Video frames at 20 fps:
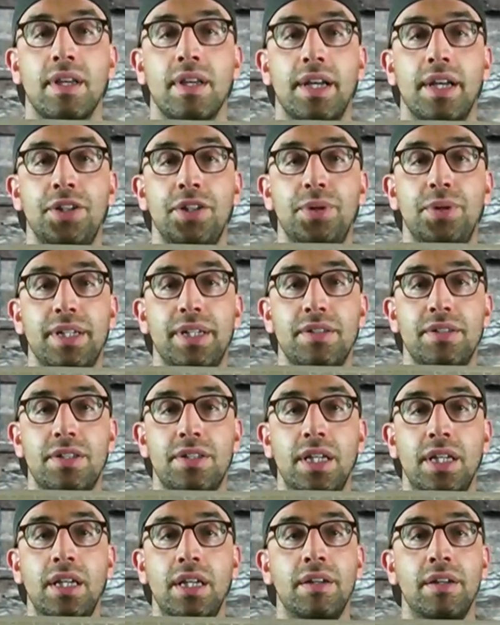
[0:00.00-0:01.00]
As you can
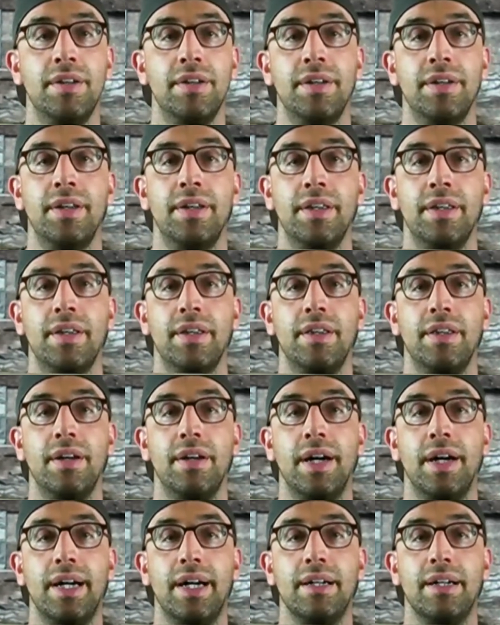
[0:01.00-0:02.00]
see,
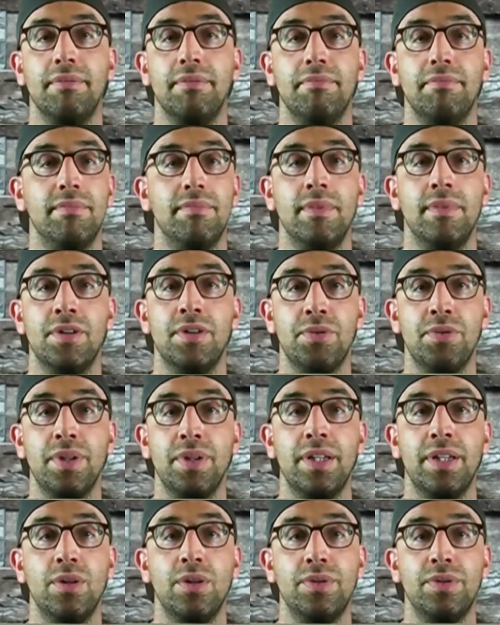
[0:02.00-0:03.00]
there's
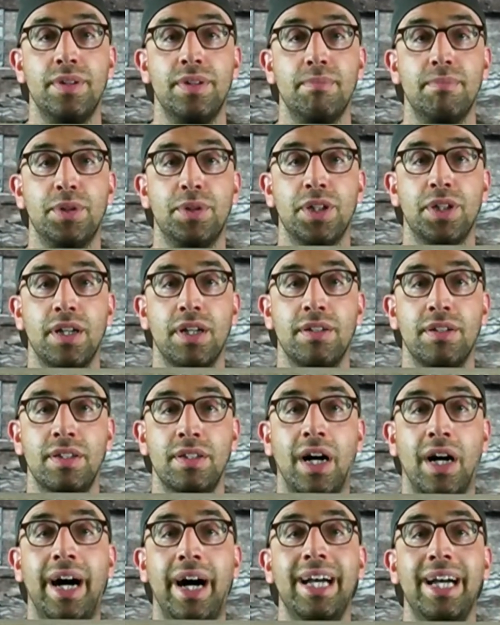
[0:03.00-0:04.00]
really no particular
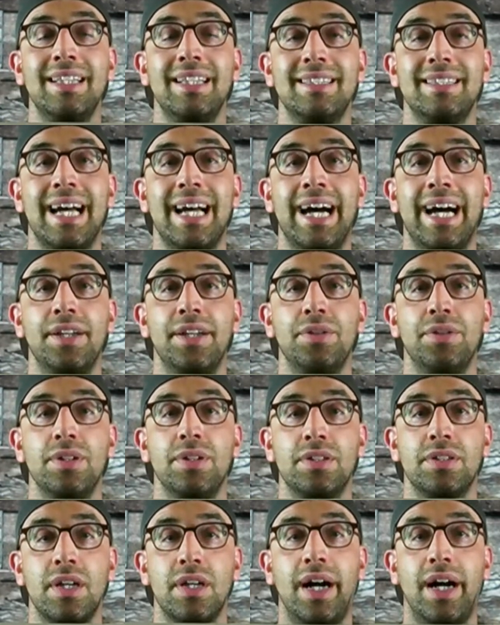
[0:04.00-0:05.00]
dye that's added to
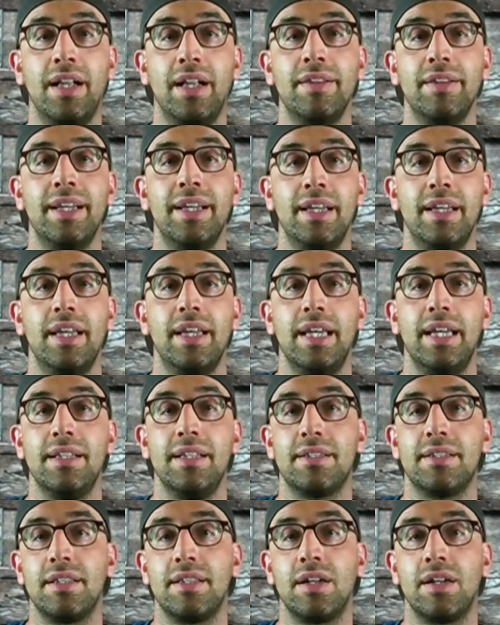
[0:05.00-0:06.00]
this tile.
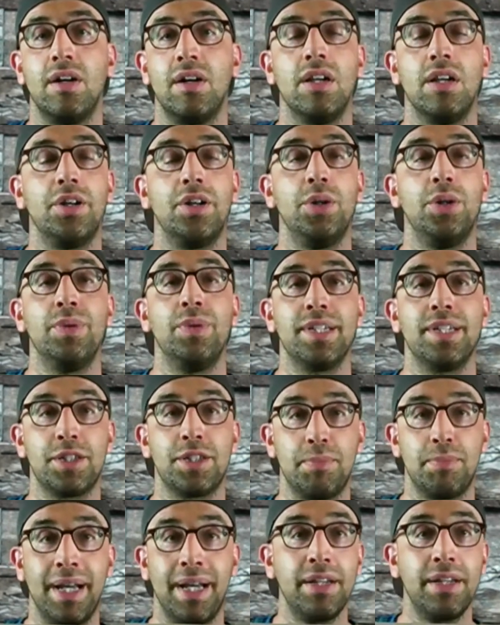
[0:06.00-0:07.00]
It's the color you would
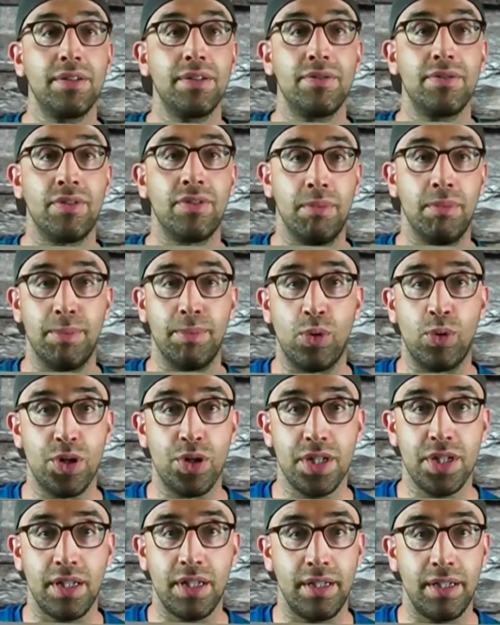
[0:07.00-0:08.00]
expect from a
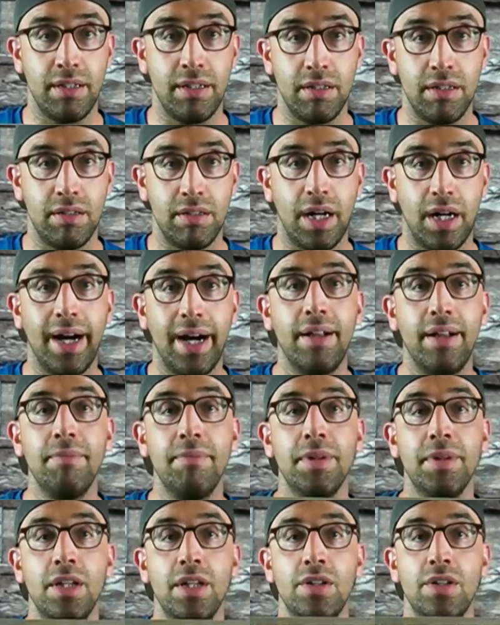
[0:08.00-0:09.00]
porcelain tile.
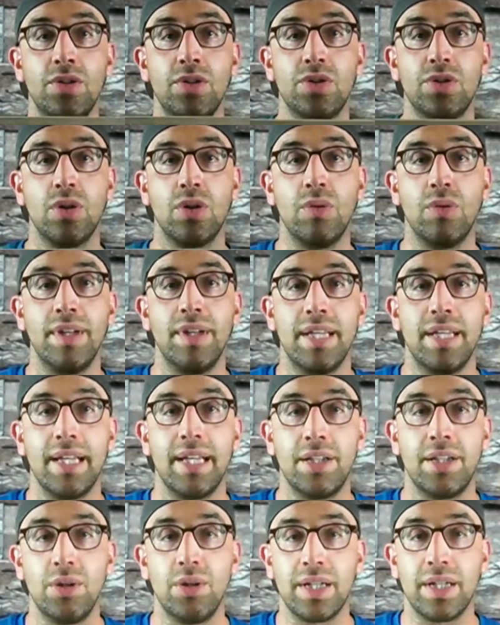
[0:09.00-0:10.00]
So,
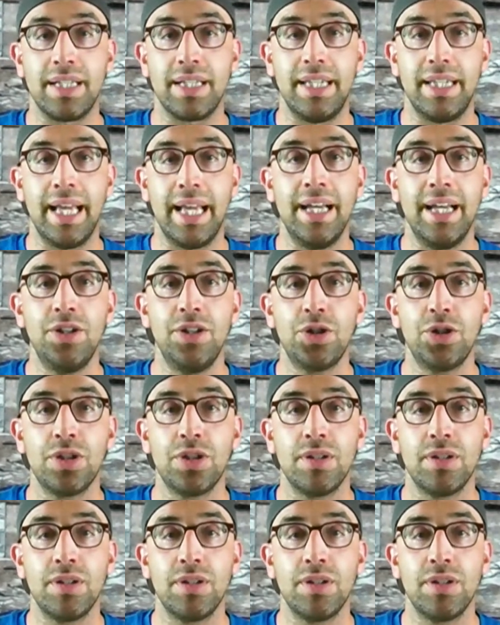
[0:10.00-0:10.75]
and you look at the edge,